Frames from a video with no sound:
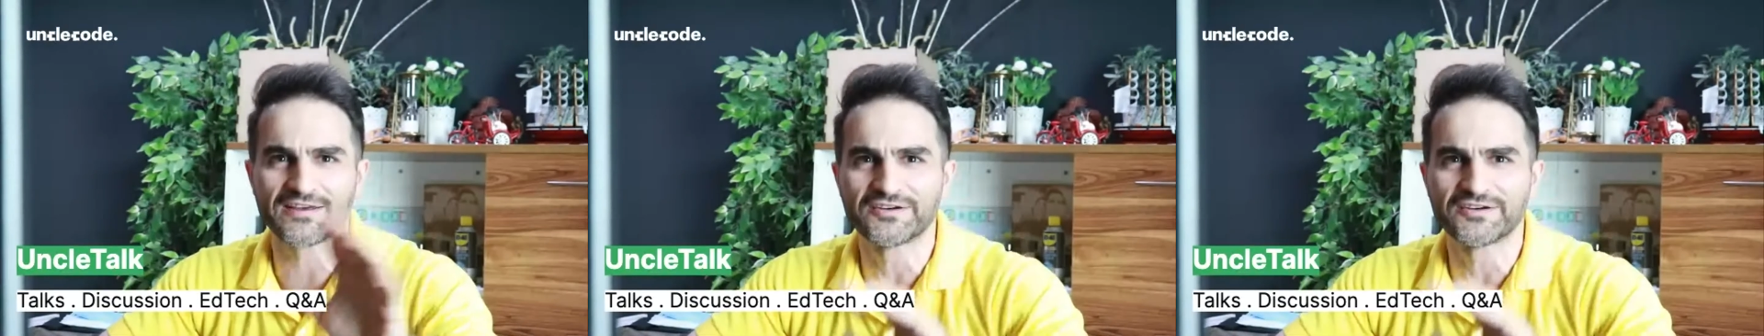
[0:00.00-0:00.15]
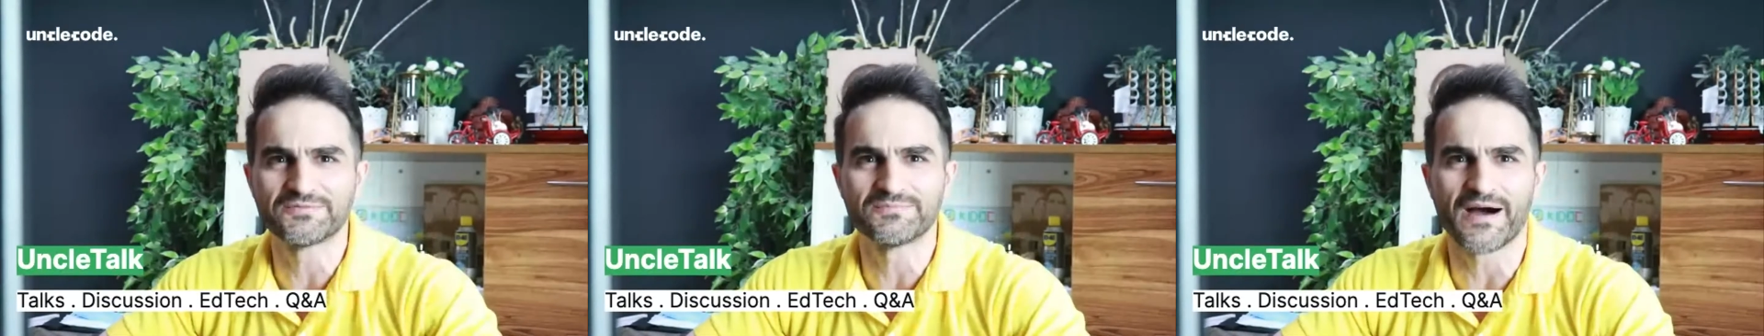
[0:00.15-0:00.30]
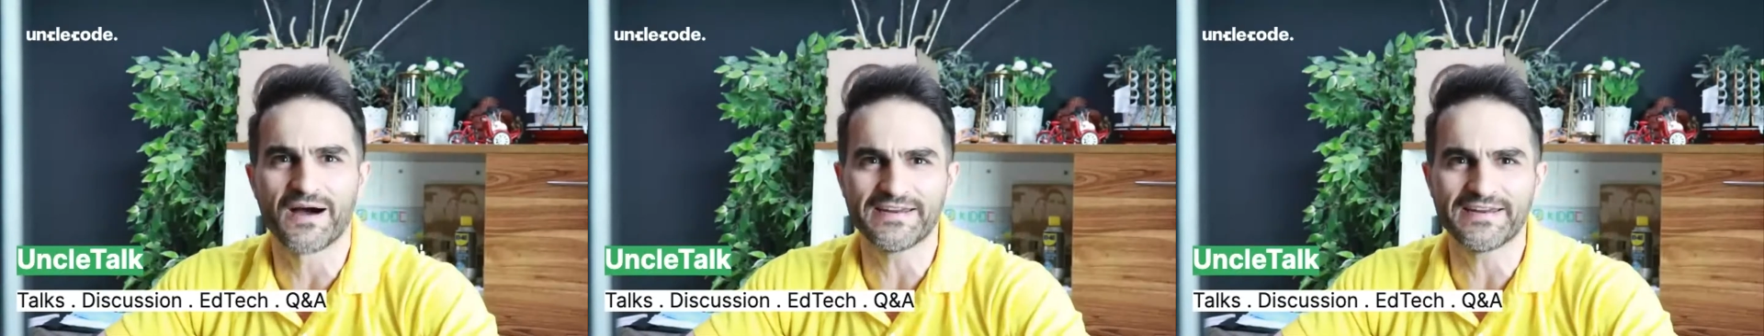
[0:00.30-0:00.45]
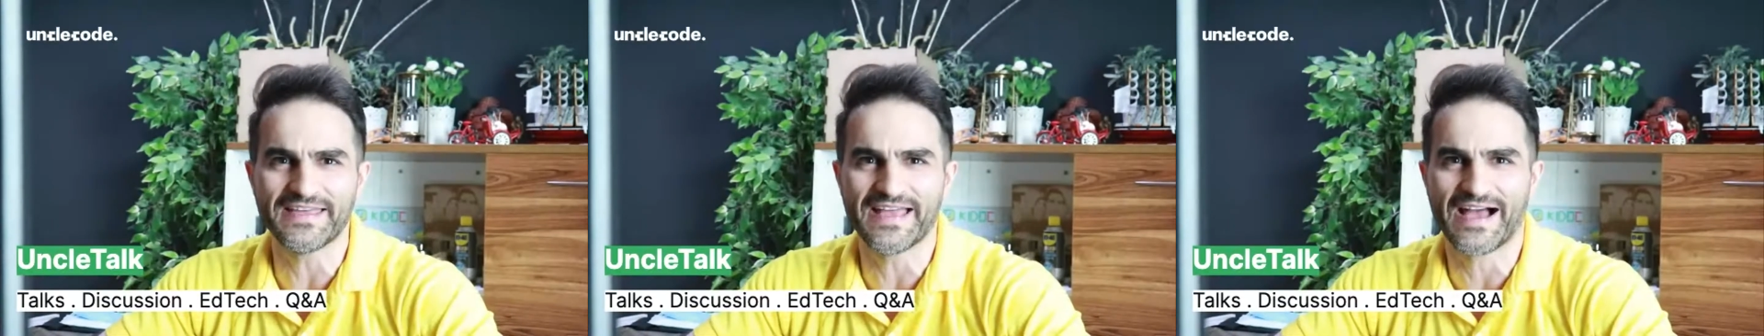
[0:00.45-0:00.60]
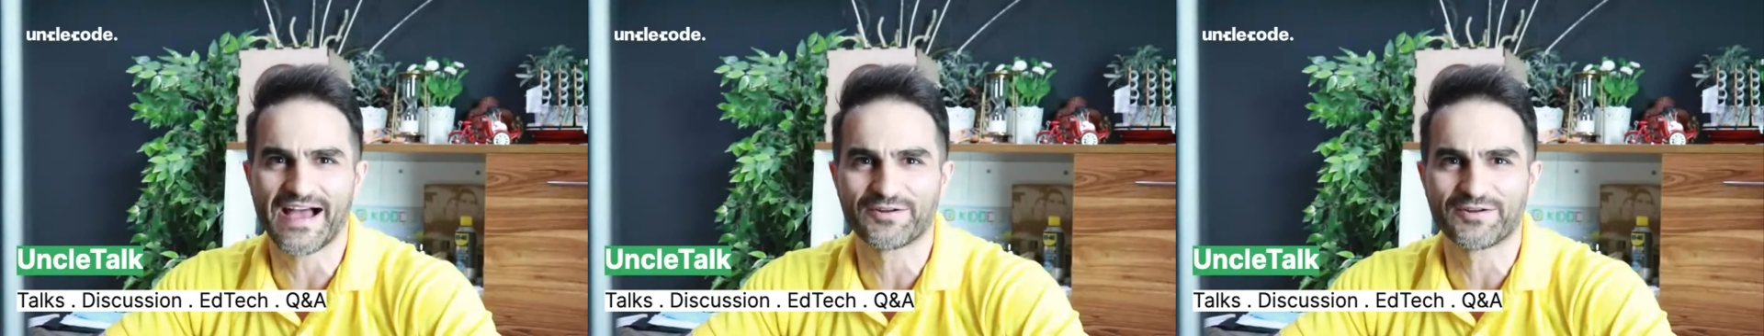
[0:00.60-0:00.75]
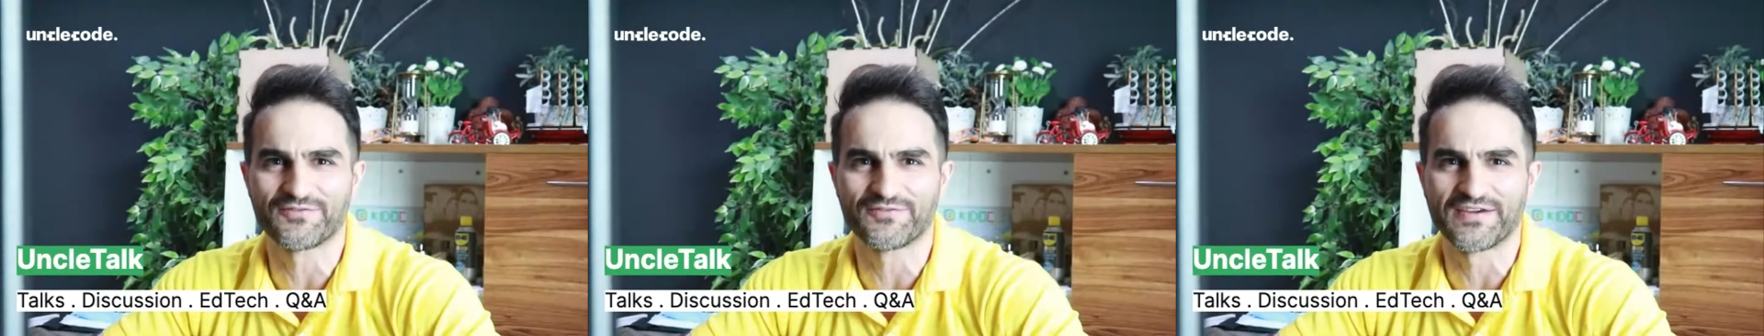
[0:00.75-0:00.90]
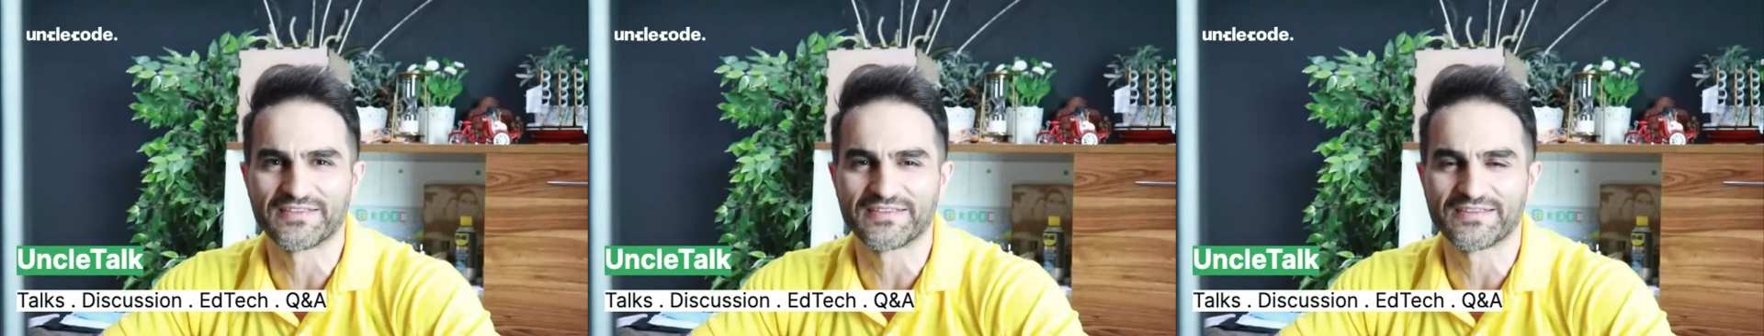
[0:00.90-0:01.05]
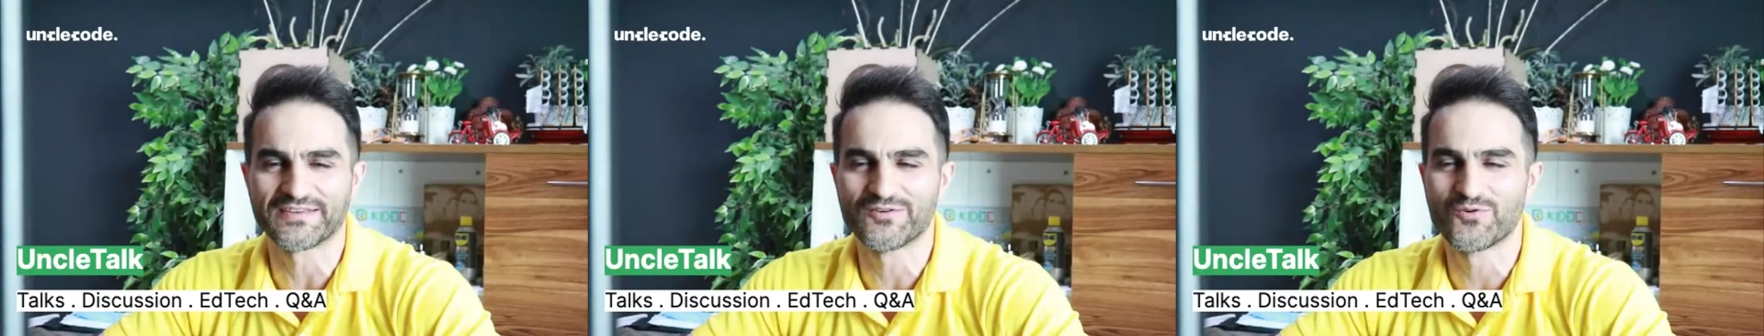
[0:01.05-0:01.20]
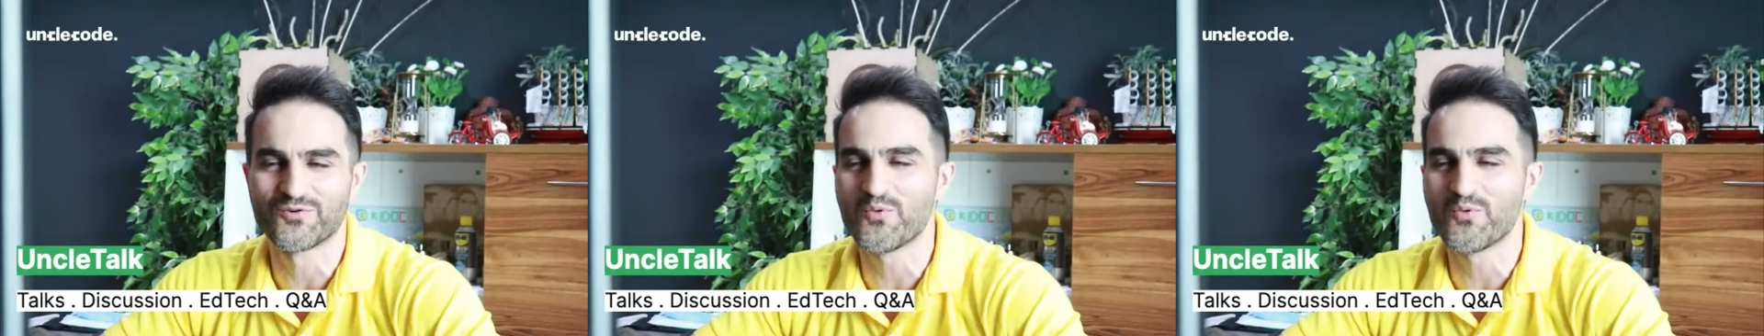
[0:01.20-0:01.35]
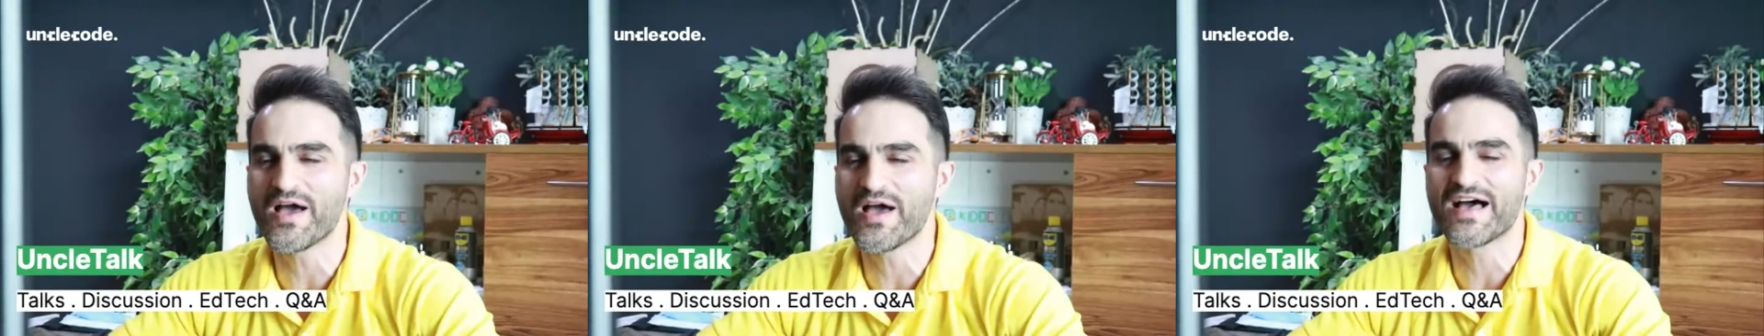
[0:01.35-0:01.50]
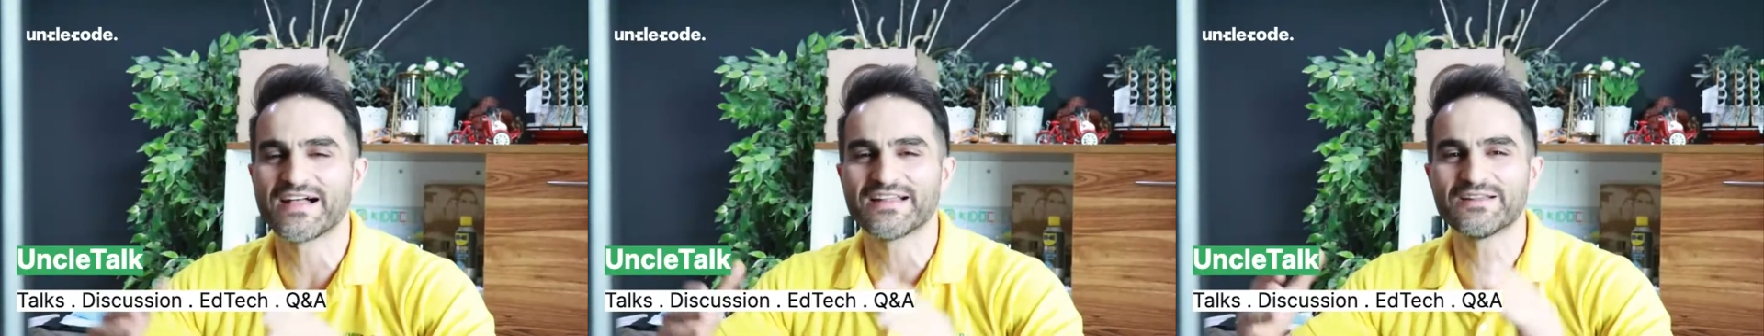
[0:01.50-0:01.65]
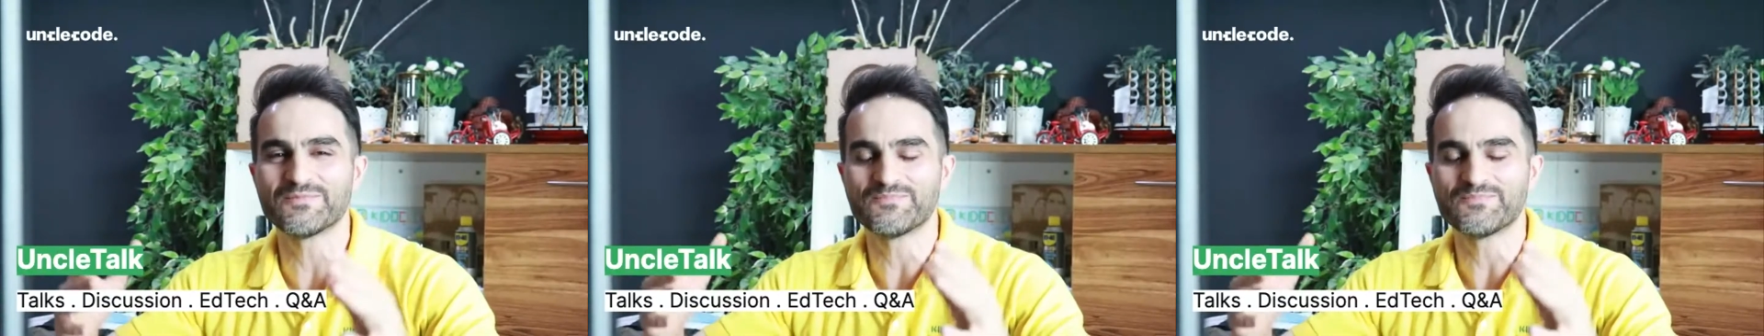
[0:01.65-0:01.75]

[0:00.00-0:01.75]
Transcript: good money out of it. Well,